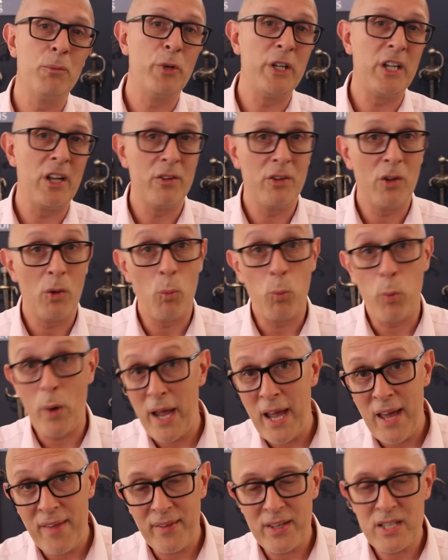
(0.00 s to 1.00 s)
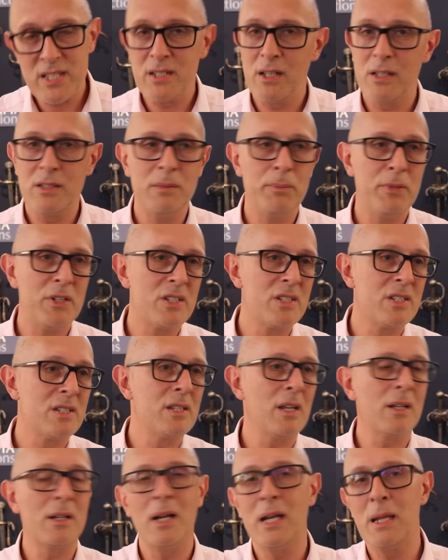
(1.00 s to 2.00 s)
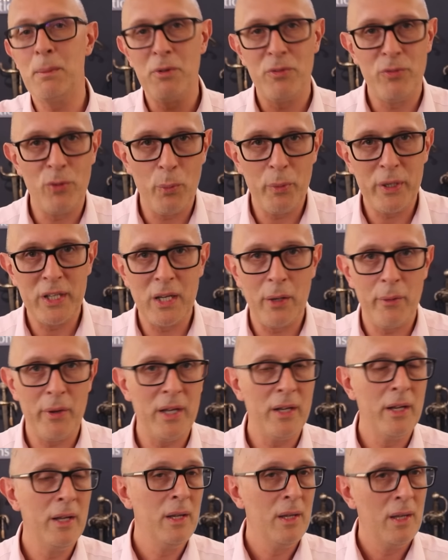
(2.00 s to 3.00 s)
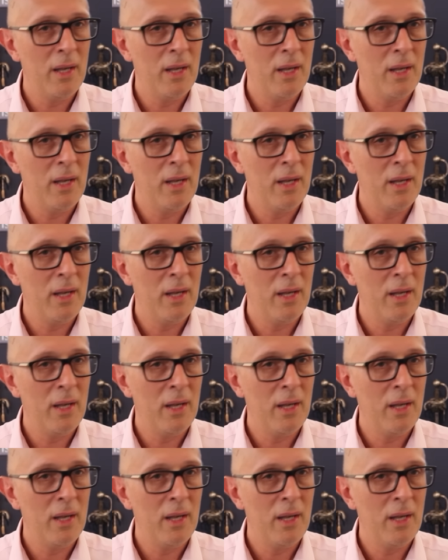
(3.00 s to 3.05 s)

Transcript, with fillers: we don't know where they started, but suddenly, before we know it,